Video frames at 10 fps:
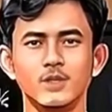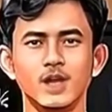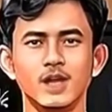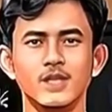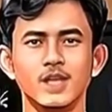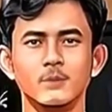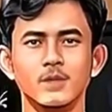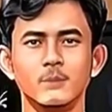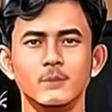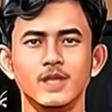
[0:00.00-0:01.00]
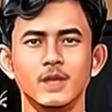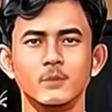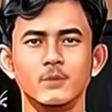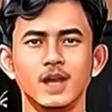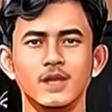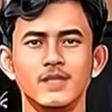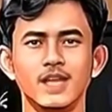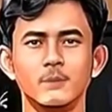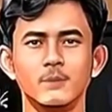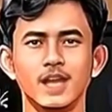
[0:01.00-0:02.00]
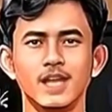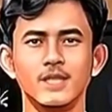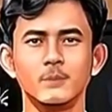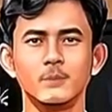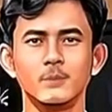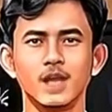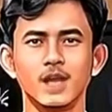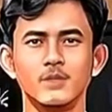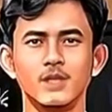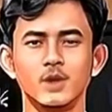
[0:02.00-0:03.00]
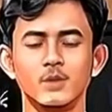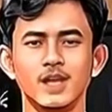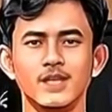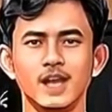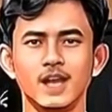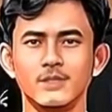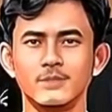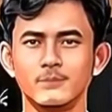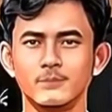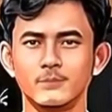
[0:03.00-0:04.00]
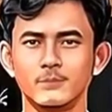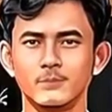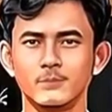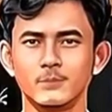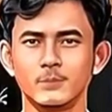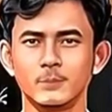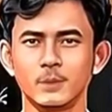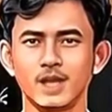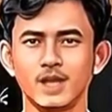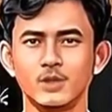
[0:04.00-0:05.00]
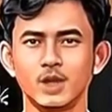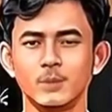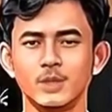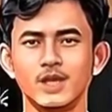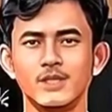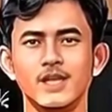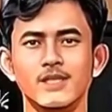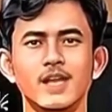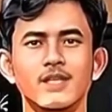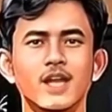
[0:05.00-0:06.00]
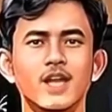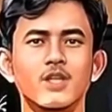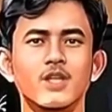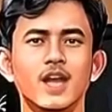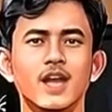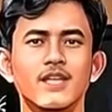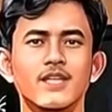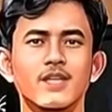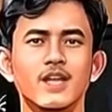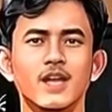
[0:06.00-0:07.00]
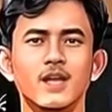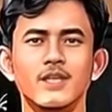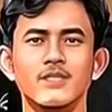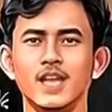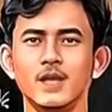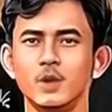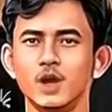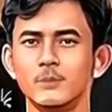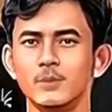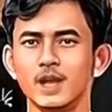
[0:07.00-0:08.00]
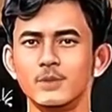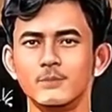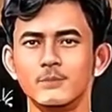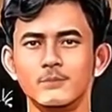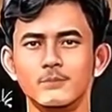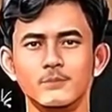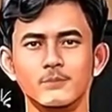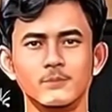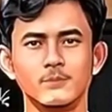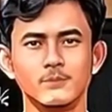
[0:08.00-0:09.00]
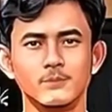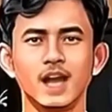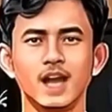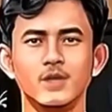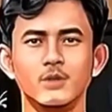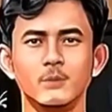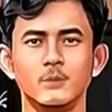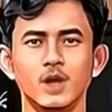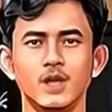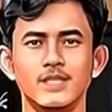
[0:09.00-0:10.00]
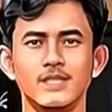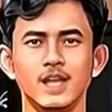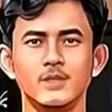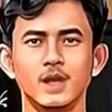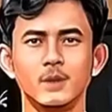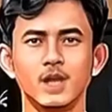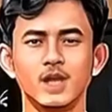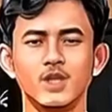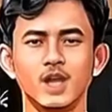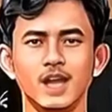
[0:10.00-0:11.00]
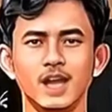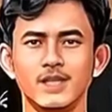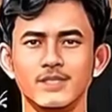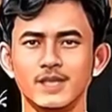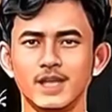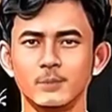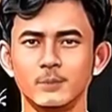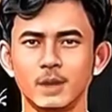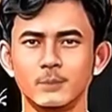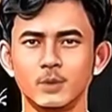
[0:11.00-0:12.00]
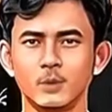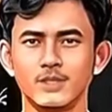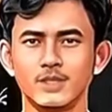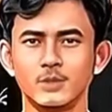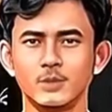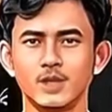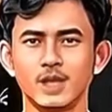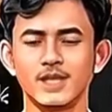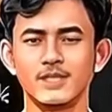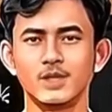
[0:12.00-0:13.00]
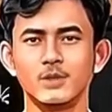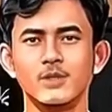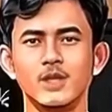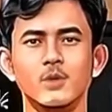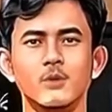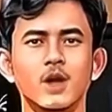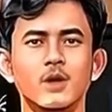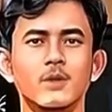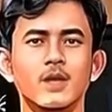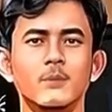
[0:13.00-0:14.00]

Ensure that lessons learned from pilots and actual events are incorporated. 8. Reporting and recommendations, provide a detailed report on the findings. Offer recommendations for improvement.